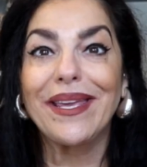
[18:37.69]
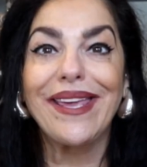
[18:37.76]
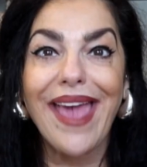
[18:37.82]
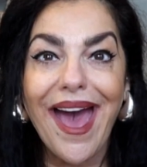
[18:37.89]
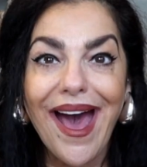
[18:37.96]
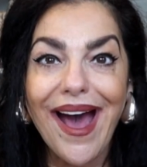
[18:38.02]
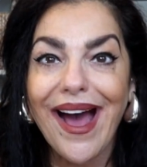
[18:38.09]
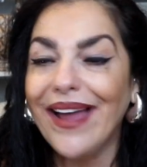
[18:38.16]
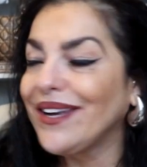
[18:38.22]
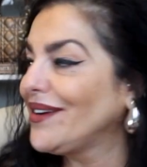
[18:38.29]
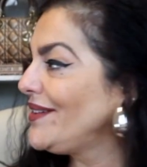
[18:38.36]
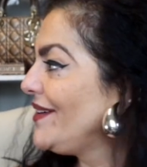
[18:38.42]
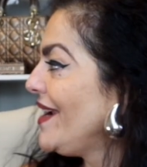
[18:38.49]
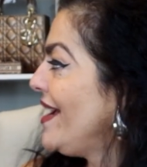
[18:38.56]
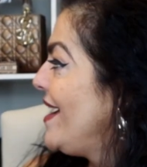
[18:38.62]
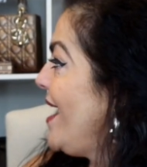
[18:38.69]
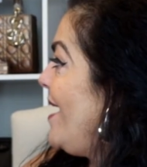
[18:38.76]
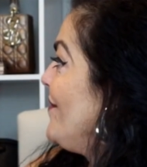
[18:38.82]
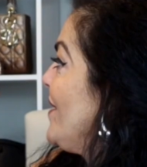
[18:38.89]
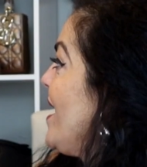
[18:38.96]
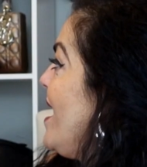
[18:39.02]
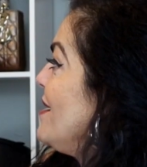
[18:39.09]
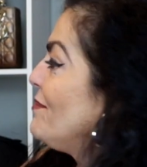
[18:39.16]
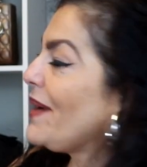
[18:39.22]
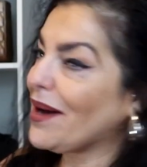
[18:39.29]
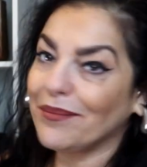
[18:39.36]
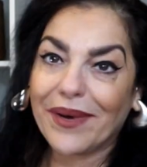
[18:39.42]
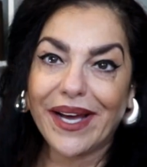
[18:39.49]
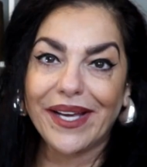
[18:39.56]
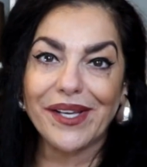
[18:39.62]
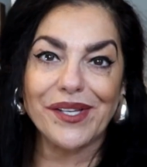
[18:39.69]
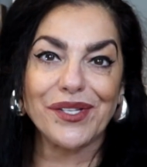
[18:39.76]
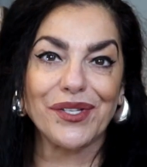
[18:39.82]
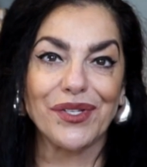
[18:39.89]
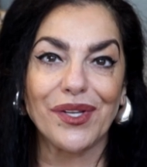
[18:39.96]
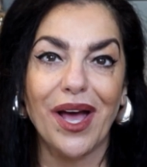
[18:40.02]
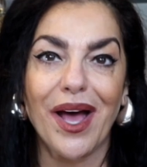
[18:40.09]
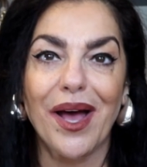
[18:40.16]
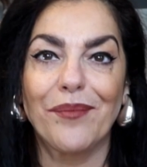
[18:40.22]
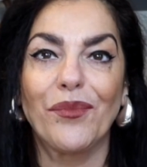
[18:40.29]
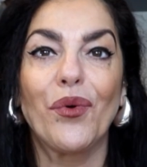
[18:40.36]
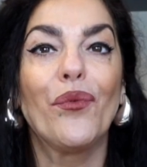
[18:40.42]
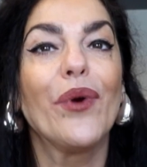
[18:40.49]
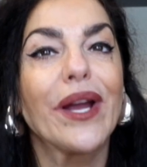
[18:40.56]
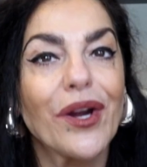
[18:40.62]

But yeah, I didn't, I forgot about my um,